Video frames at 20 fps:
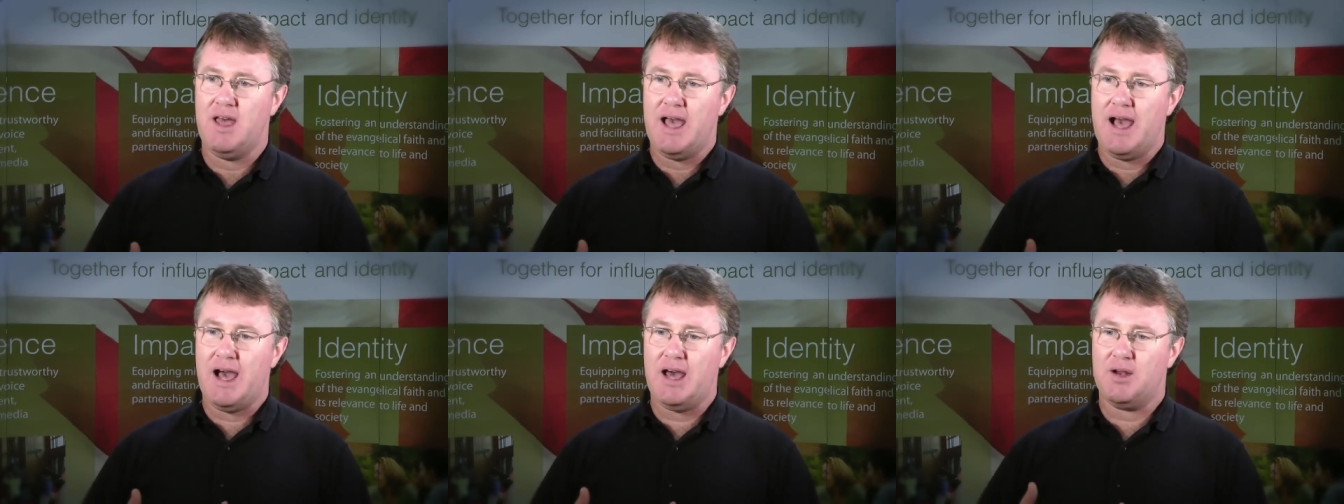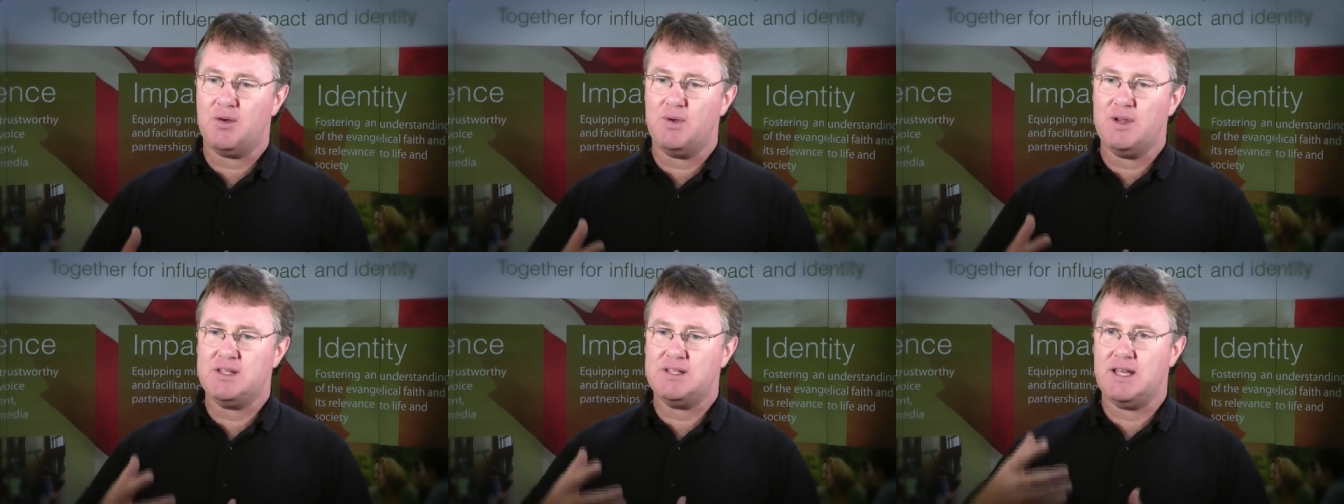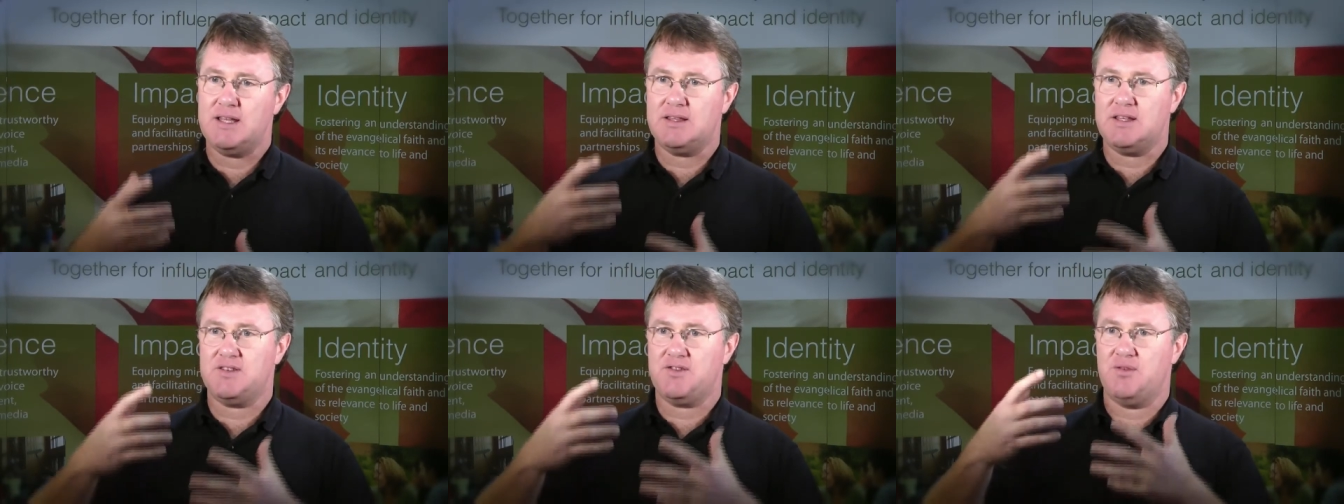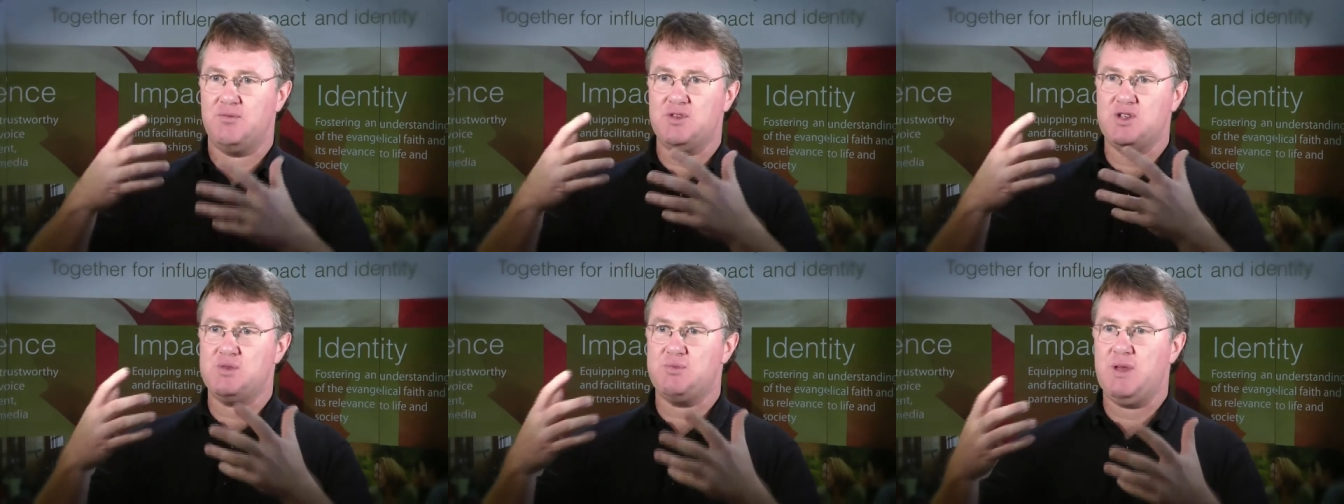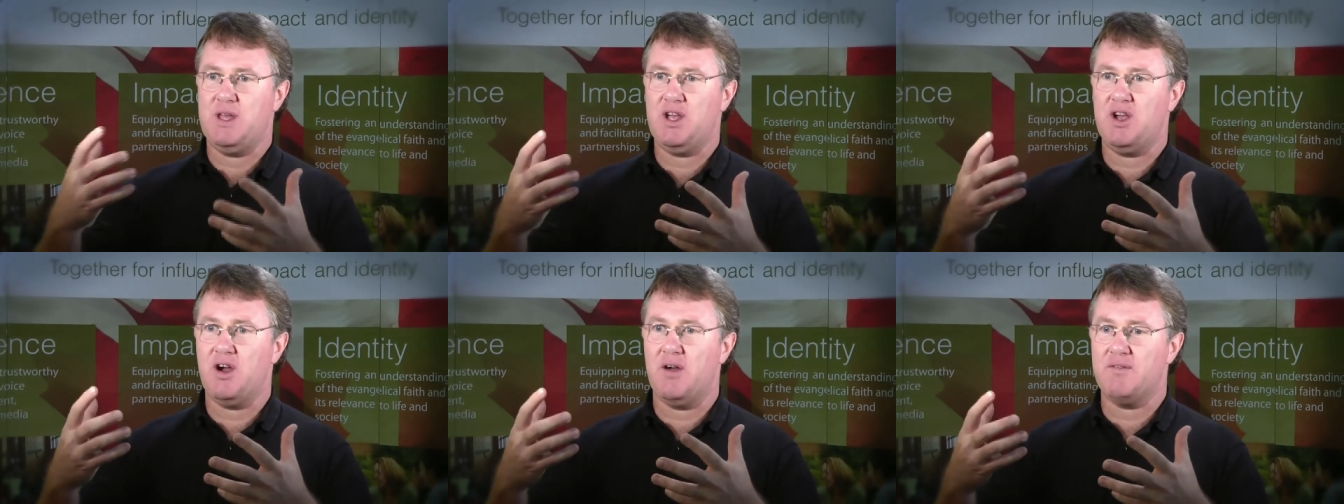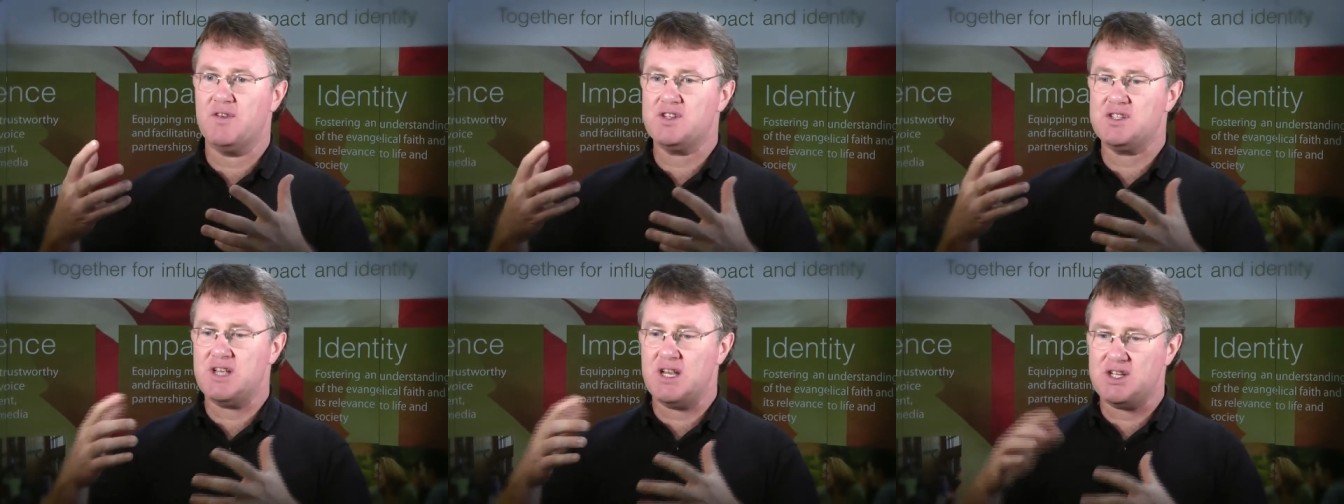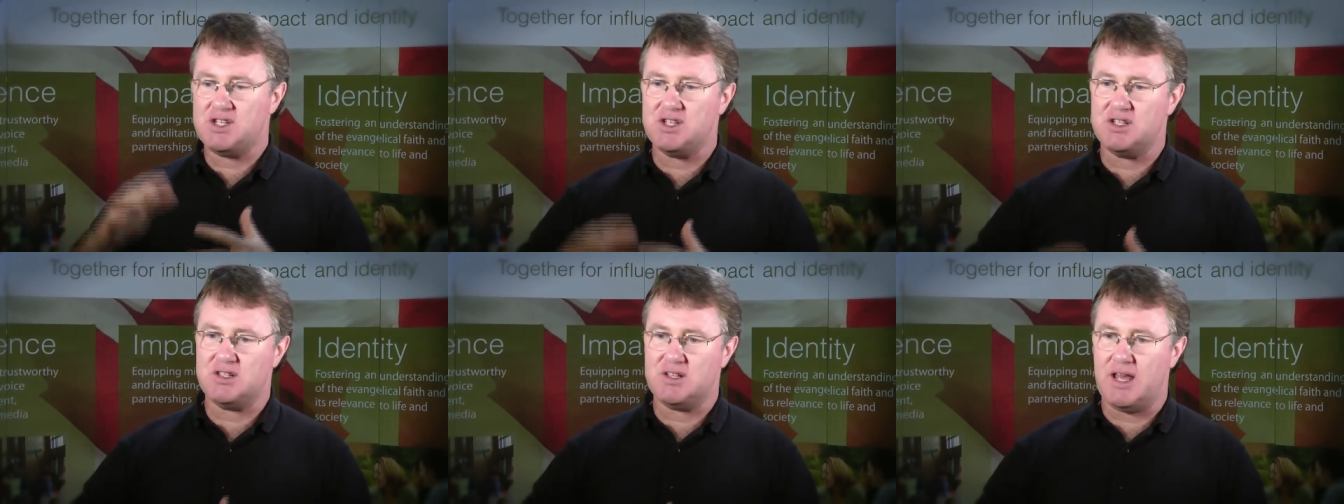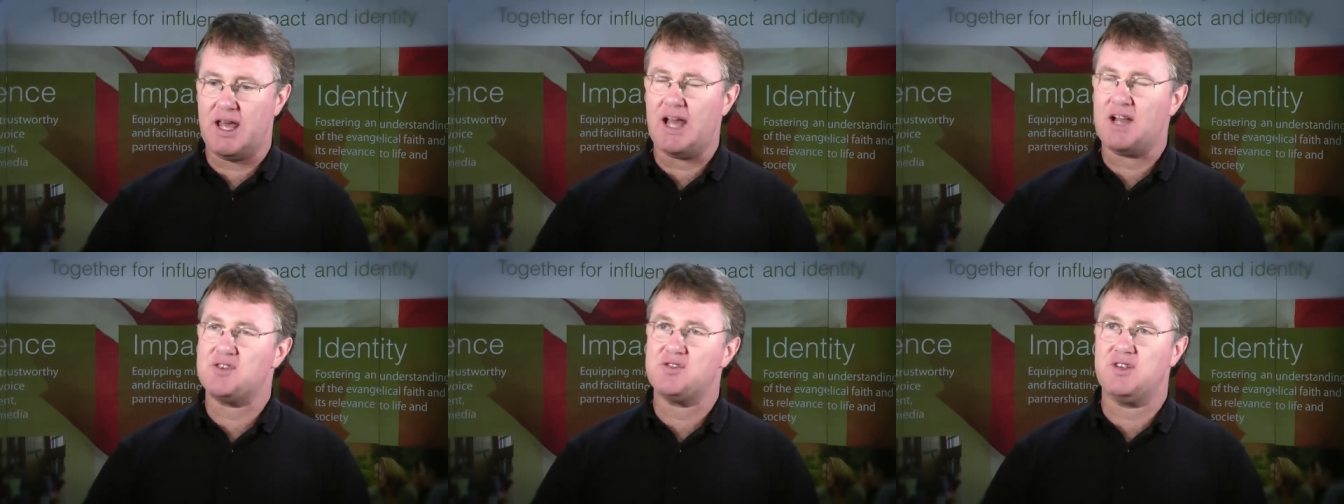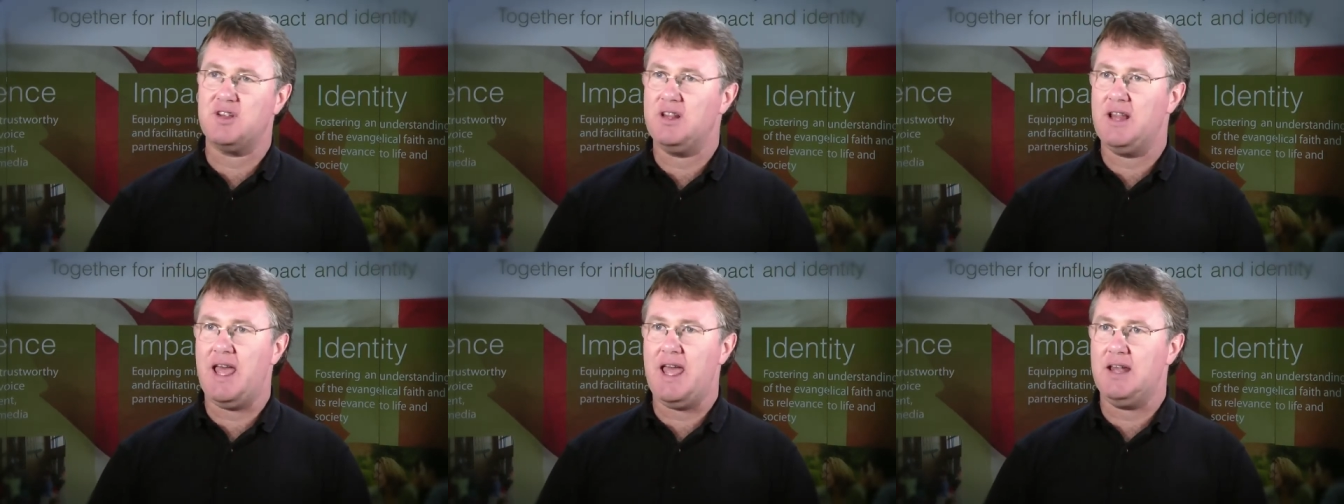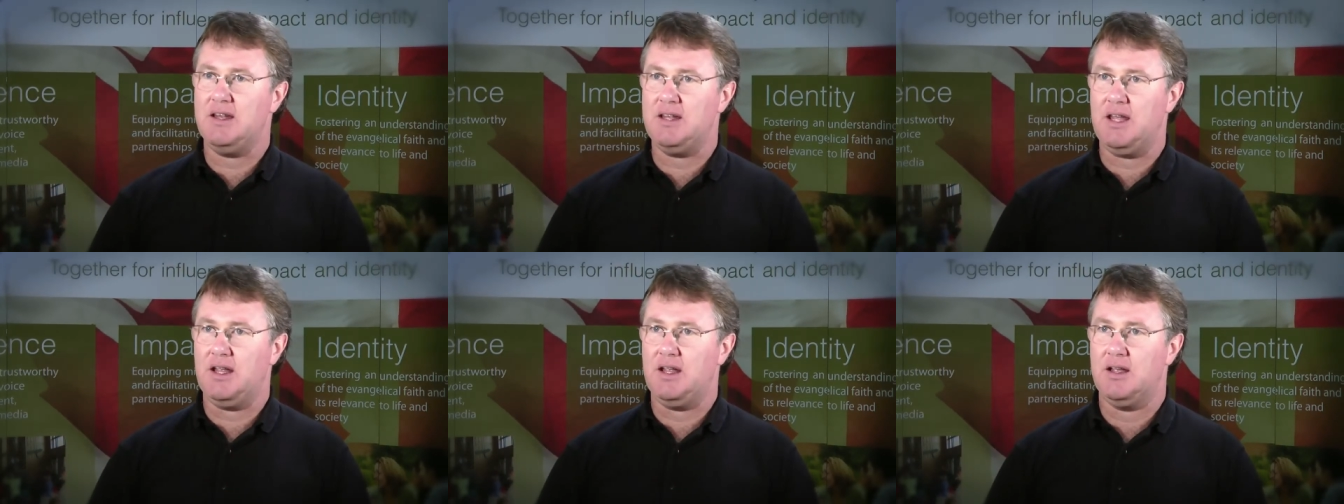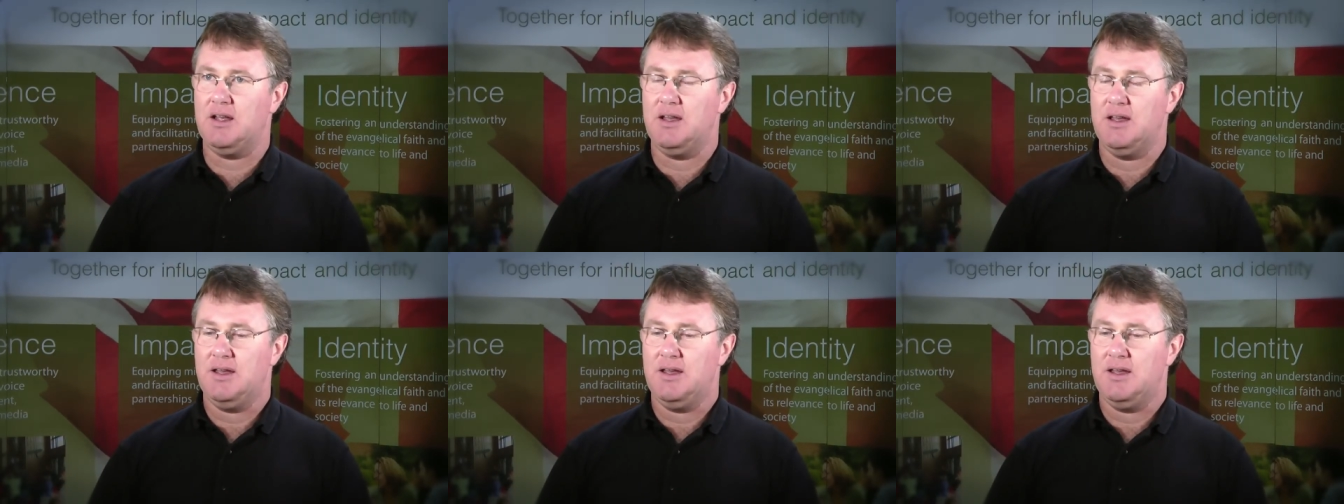how do we take this from just being conversation to actually landing.